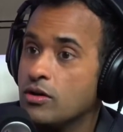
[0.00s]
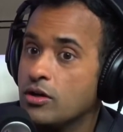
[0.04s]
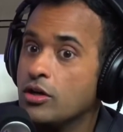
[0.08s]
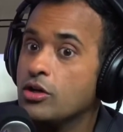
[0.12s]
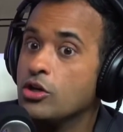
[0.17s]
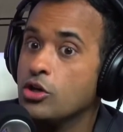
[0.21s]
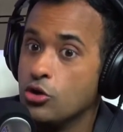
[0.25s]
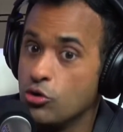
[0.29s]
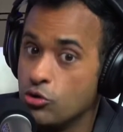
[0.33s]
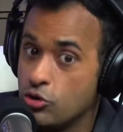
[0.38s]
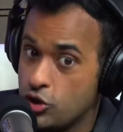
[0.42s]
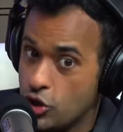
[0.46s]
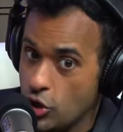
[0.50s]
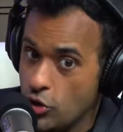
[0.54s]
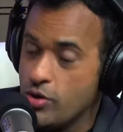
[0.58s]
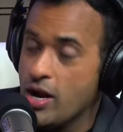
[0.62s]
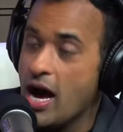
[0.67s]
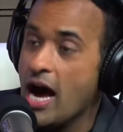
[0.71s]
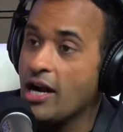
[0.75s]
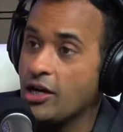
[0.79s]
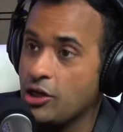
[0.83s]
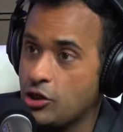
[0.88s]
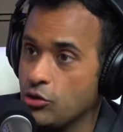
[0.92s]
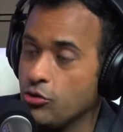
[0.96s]
you do
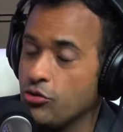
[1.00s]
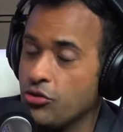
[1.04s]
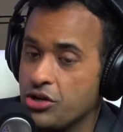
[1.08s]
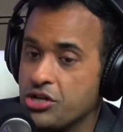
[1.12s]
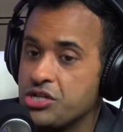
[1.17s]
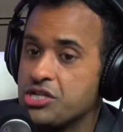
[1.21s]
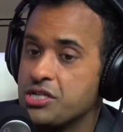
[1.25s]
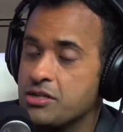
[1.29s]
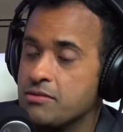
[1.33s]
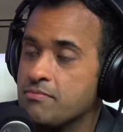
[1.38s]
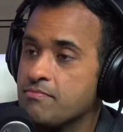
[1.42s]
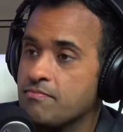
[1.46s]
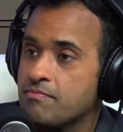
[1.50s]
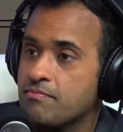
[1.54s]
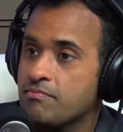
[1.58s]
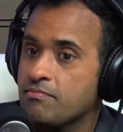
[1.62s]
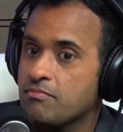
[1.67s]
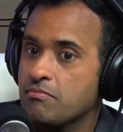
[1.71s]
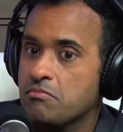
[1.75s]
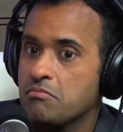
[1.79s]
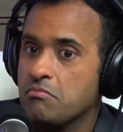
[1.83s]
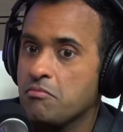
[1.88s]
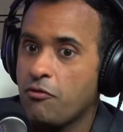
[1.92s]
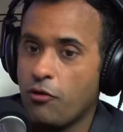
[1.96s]
not do this
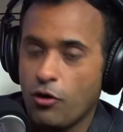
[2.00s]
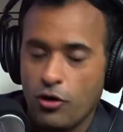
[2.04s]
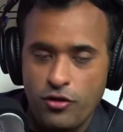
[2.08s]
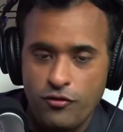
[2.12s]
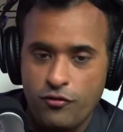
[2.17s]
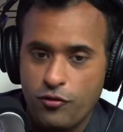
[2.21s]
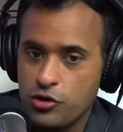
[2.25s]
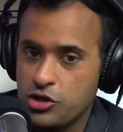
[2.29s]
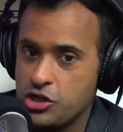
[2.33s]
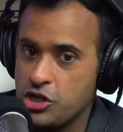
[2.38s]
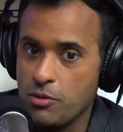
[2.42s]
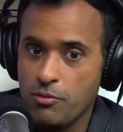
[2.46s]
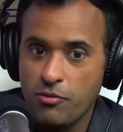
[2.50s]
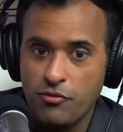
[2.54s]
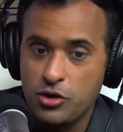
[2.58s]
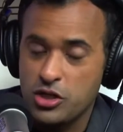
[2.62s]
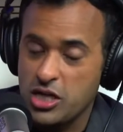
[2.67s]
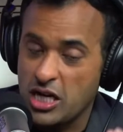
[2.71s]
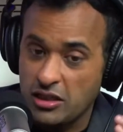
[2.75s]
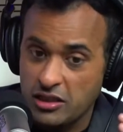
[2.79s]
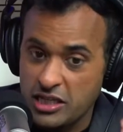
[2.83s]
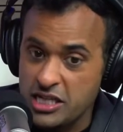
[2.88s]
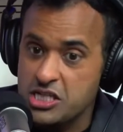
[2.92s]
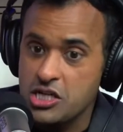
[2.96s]
for the foreseeable
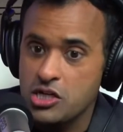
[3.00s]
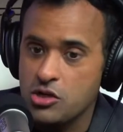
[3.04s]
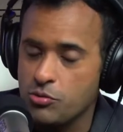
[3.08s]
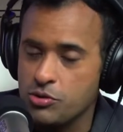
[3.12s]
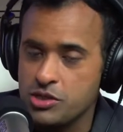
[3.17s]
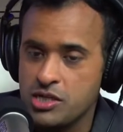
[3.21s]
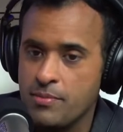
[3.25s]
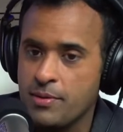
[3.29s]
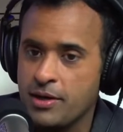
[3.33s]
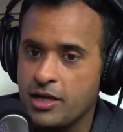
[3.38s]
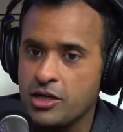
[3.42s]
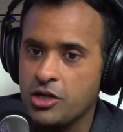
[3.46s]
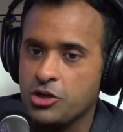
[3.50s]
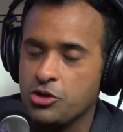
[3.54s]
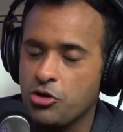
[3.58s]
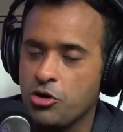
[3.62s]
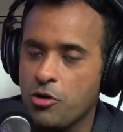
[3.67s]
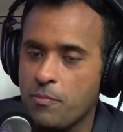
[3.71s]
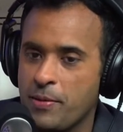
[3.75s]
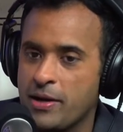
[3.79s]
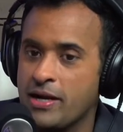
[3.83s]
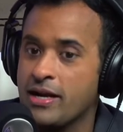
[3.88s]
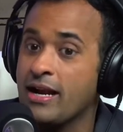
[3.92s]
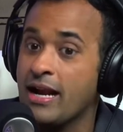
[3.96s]
future, at least until we're semiconductor
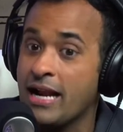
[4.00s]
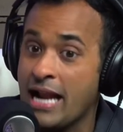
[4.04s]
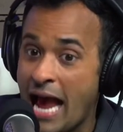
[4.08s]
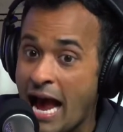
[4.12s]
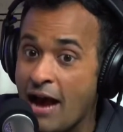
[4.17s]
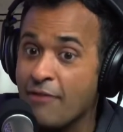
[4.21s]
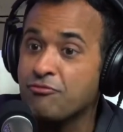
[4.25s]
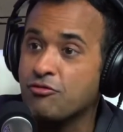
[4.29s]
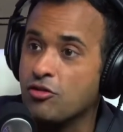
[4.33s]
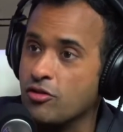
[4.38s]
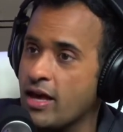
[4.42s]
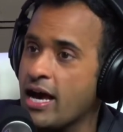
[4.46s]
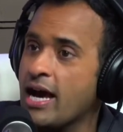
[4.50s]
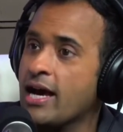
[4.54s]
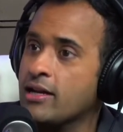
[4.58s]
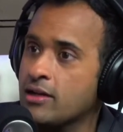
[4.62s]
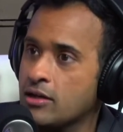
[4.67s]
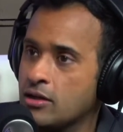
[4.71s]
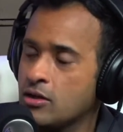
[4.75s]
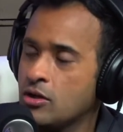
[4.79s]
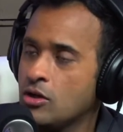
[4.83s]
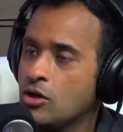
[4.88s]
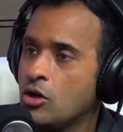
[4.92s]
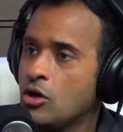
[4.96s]
independent. And after that,
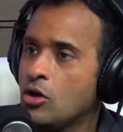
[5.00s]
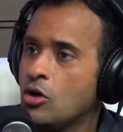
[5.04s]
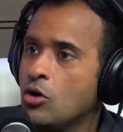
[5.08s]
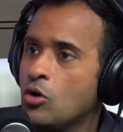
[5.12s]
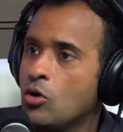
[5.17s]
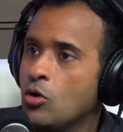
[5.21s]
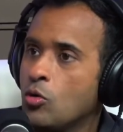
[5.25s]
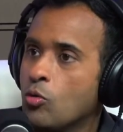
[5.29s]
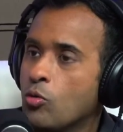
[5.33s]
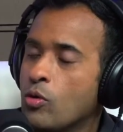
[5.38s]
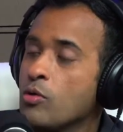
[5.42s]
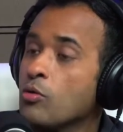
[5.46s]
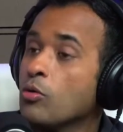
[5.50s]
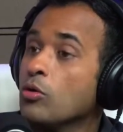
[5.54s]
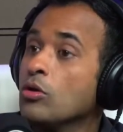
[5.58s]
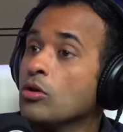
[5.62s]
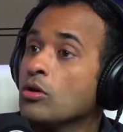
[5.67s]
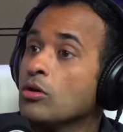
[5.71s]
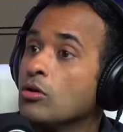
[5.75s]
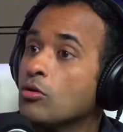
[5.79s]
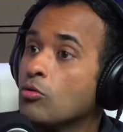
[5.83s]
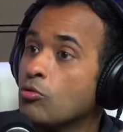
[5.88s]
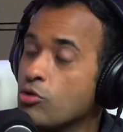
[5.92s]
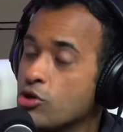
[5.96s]
we
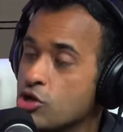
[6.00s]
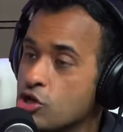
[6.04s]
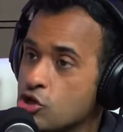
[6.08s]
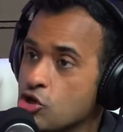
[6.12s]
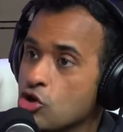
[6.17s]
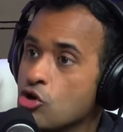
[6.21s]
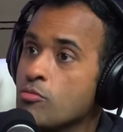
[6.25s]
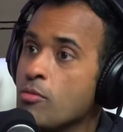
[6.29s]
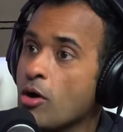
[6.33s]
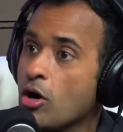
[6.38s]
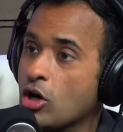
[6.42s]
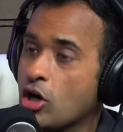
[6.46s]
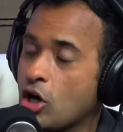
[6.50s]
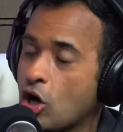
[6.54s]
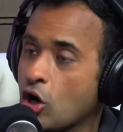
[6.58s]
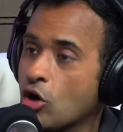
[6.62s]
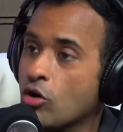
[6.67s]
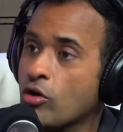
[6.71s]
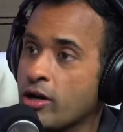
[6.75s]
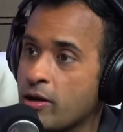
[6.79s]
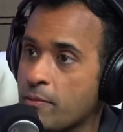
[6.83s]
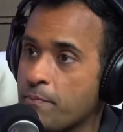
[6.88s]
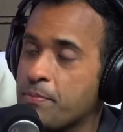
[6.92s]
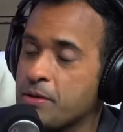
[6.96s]
will resume our
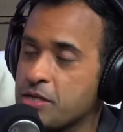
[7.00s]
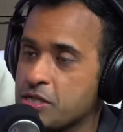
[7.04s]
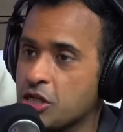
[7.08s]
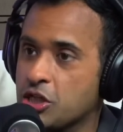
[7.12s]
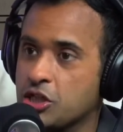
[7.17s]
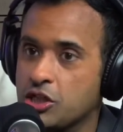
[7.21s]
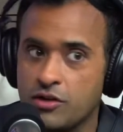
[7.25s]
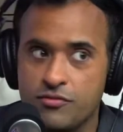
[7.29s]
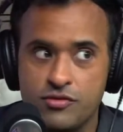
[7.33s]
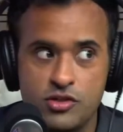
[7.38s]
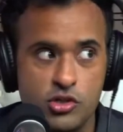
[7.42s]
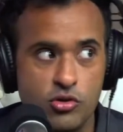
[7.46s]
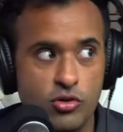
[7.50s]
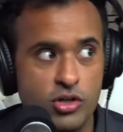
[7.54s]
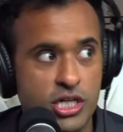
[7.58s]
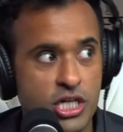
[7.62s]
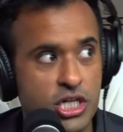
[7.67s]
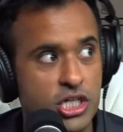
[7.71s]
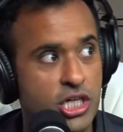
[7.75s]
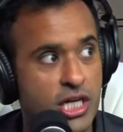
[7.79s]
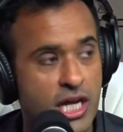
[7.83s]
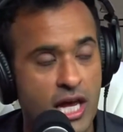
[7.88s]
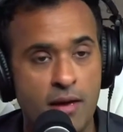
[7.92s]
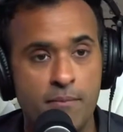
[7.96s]
current position of
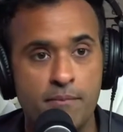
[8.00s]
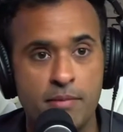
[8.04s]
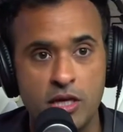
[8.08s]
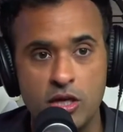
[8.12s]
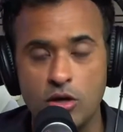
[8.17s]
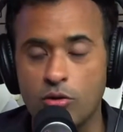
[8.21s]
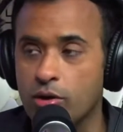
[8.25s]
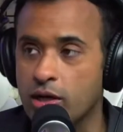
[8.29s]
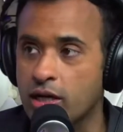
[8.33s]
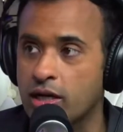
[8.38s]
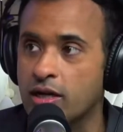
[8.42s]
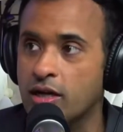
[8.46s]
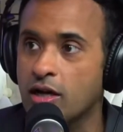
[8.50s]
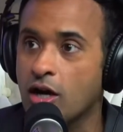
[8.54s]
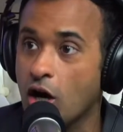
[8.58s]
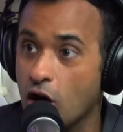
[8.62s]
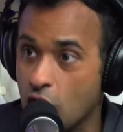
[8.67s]
strategic ambiguity.